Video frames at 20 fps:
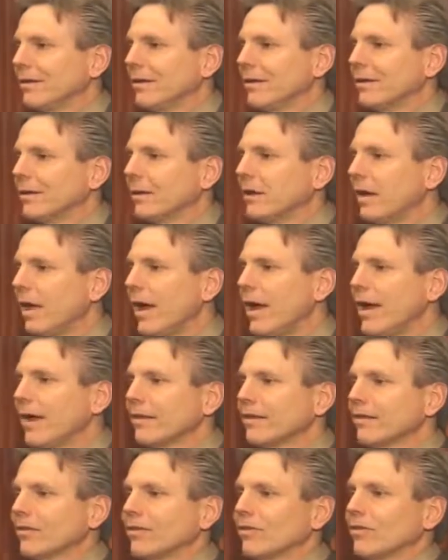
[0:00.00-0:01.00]
and
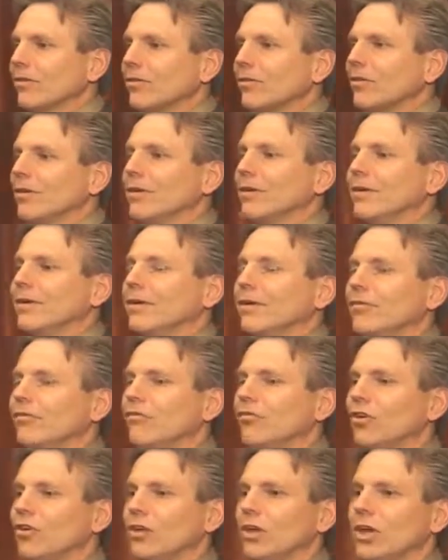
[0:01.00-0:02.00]
class.
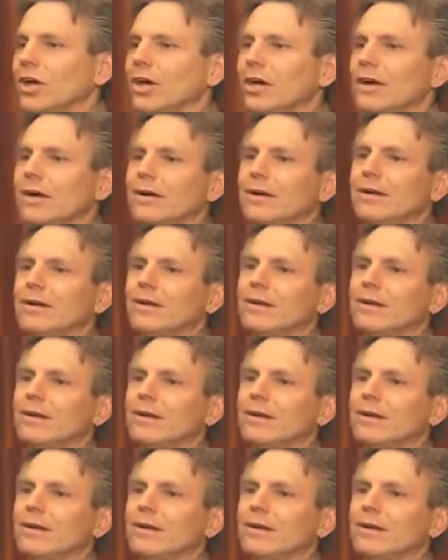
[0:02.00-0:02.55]
The